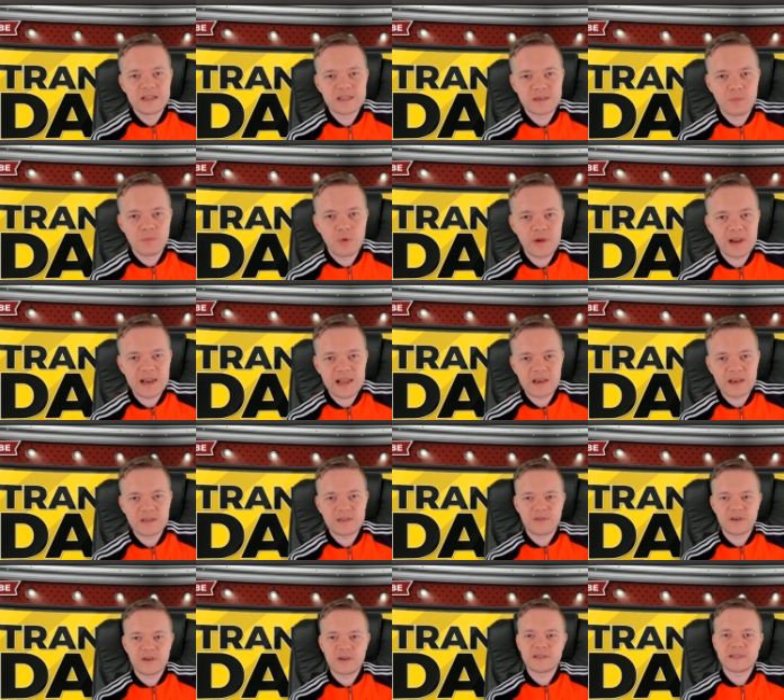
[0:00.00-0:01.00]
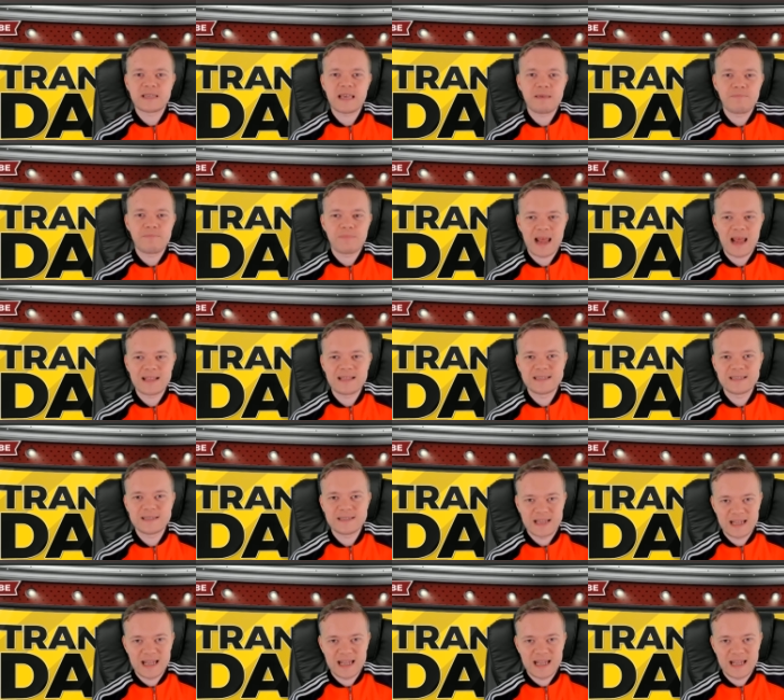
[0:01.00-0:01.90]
to Mourinho's first team plans